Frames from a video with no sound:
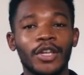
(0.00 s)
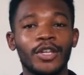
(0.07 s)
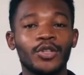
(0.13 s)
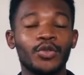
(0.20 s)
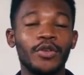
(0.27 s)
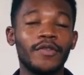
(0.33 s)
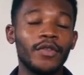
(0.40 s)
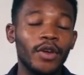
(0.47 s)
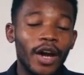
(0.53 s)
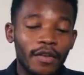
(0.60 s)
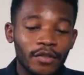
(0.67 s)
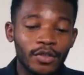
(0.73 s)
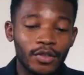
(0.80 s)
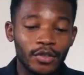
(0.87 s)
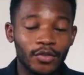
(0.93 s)
So if you
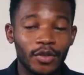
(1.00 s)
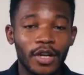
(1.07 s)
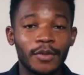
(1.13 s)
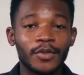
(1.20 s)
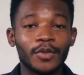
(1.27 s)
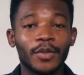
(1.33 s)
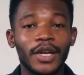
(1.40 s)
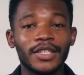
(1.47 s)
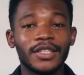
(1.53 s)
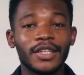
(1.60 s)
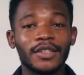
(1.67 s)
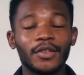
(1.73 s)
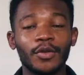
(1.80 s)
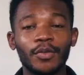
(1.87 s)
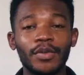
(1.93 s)
haven't subscribed to my
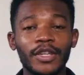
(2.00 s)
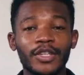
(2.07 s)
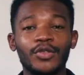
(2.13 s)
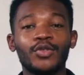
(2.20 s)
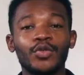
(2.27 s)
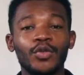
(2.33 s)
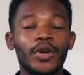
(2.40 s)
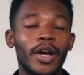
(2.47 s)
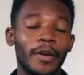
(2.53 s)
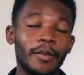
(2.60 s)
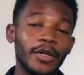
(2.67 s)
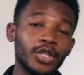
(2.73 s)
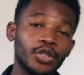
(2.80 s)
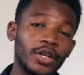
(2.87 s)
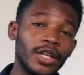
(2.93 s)
channel, please do, and
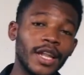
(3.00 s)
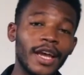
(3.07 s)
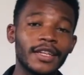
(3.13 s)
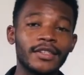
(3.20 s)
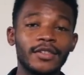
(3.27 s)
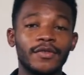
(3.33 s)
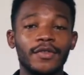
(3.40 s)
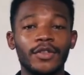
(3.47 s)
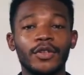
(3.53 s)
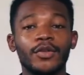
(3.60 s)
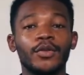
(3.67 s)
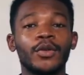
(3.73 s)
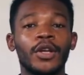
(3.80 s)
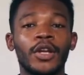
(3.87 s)
make sure you like this video